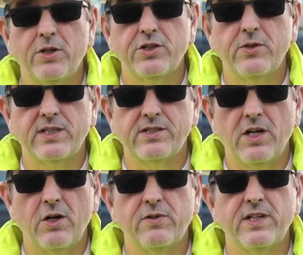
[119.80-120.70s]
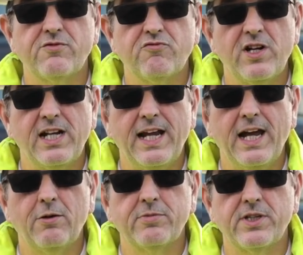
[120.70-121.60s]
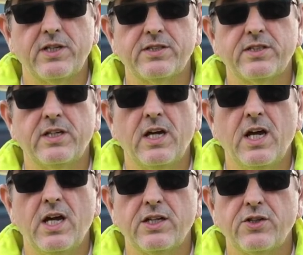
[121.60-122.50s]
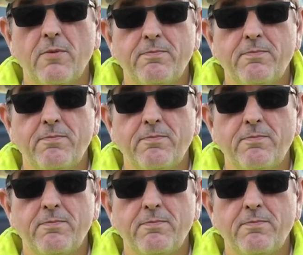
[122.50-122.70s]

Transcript: by doing so this really helps us. So a